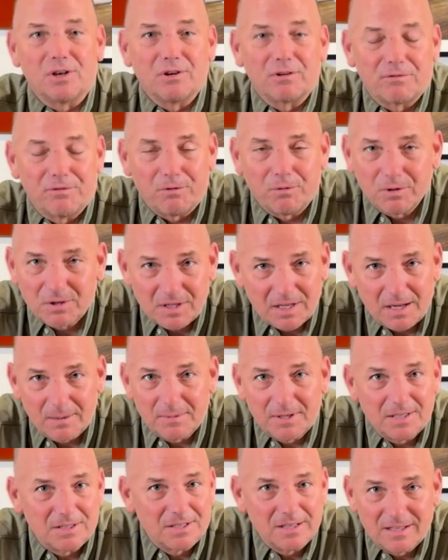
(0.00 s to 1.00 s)
look forward to
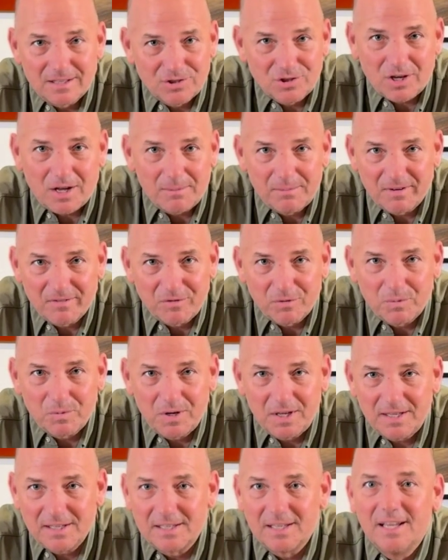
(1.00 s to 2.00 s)
coming to the job every
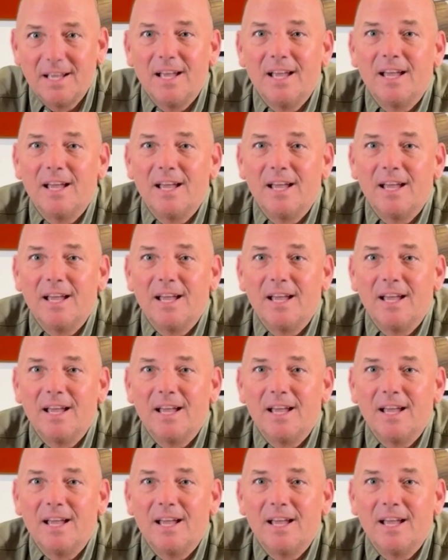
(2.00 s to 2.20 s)
week.